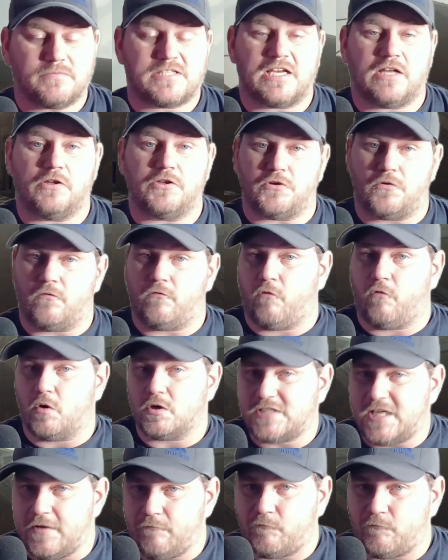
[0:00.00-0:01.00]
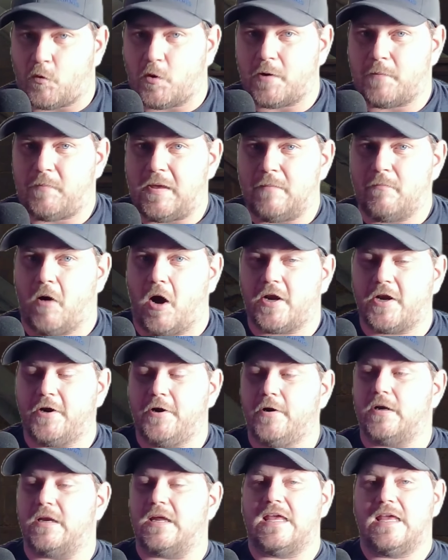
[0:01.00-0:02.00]
I'm telling you, 1440p
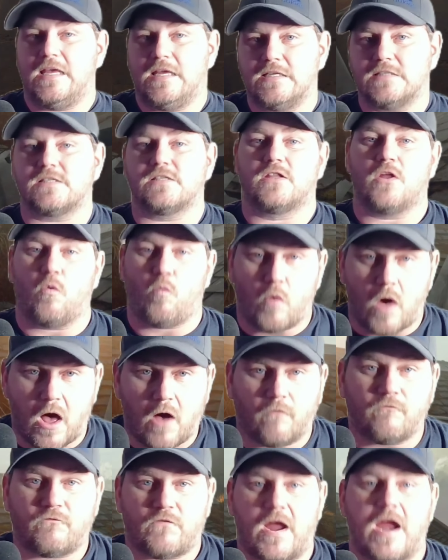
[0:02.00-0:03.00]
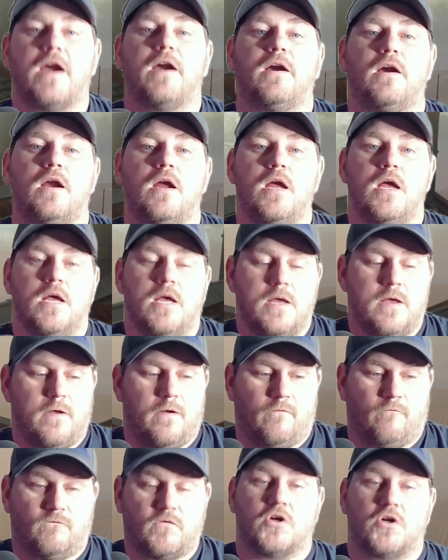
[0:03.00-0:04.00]
monitor is the welfare
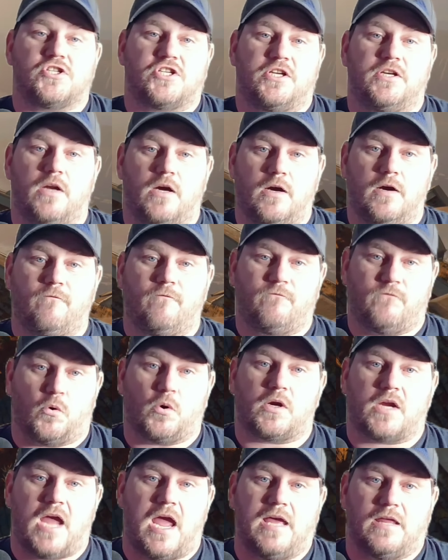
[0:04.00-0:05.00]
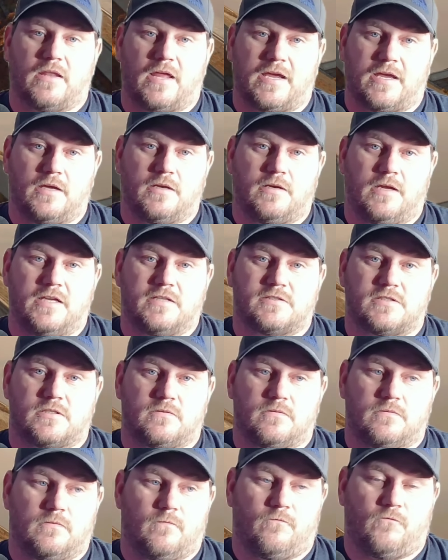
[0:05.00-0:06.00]
version of 4K. Like it, it's
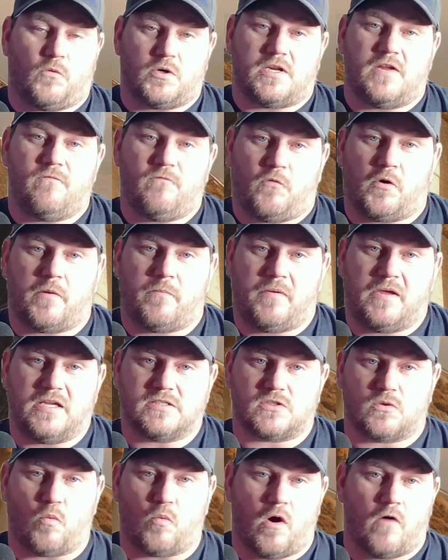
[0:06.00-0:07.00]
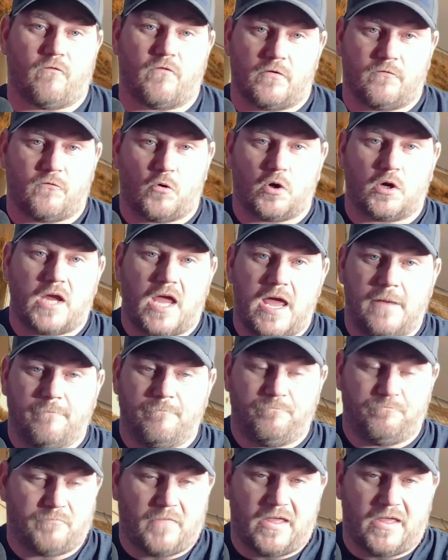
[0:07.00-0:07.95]
1440p is the welfare 4K.